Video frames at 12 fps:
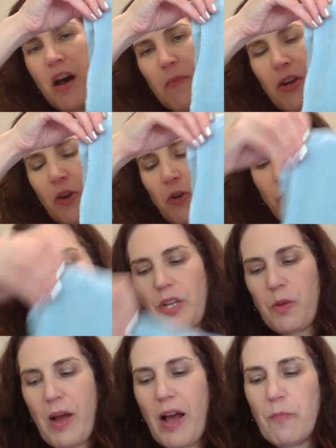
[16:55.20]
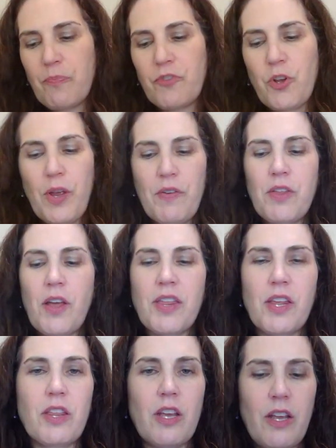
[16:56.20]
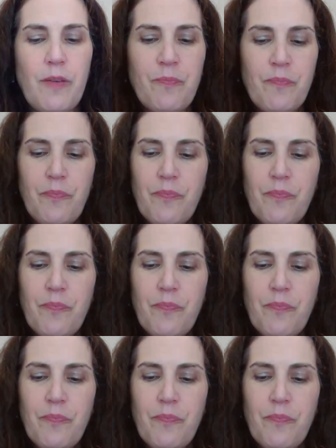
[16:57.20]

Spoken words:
It goes really well. So even that the